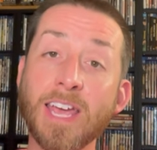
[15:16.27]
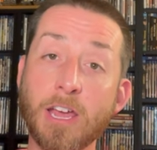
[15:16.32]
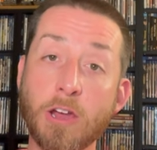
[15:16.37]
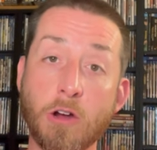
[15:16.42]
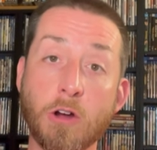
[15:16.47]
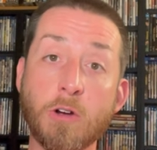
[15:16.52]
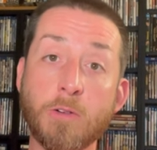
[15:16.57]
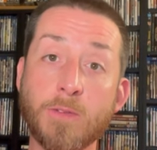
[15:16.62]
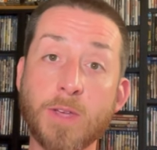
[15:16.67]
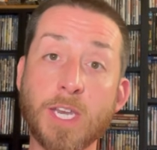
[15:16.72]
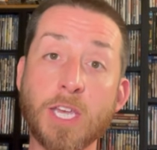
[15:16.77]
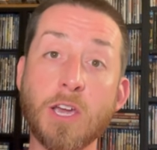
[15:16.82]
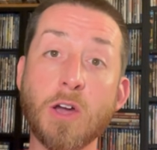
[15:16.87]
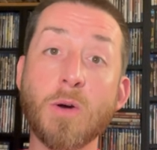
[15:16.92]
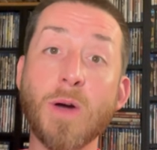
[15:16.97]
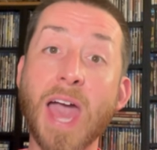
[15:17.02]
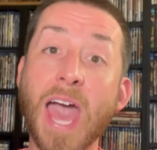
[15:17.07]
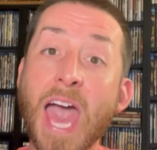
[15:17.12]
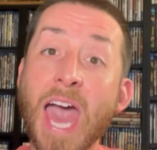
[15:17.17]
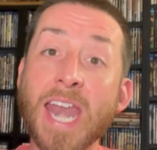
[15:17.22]
Arrow
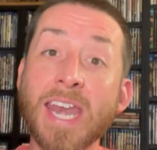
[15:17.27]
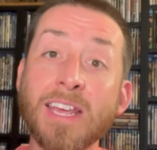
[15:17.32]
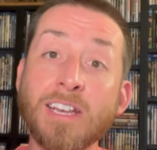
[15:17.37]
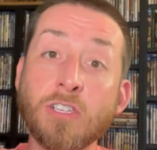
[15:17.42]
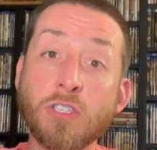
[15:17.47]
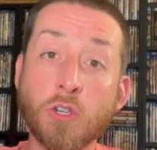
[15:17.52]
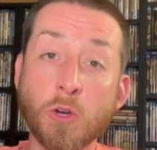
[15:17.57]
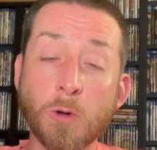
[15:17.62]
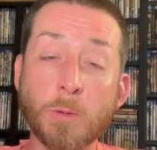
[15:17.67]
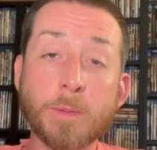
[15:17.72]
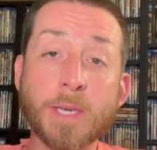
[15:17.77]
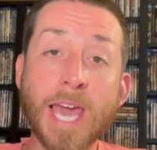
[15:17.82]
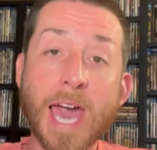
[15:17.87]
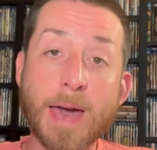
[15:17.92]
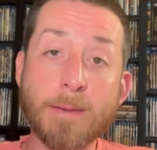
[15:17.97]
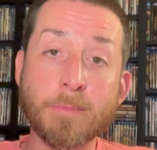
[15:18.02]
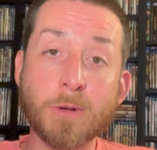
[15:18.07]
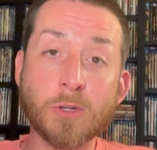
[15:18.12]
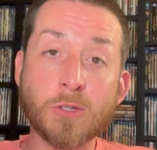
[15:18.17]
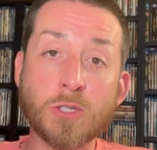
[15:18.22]
Video adding Dolby
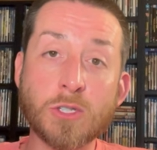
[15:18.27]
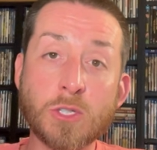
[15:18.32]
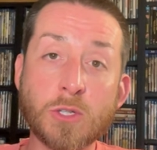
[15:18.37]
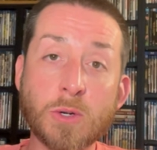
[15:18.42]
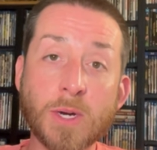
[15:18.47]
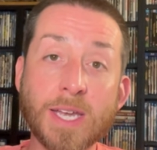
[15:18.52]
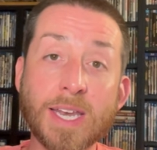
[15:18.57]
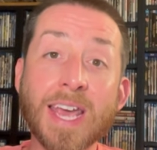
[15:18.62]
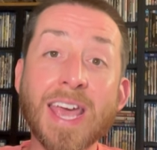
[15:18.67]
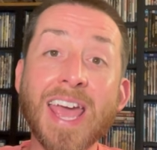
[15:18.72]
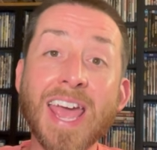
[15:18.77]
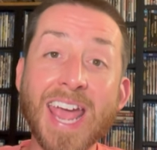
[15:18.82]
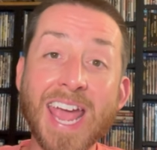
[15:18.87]
Atmos to it.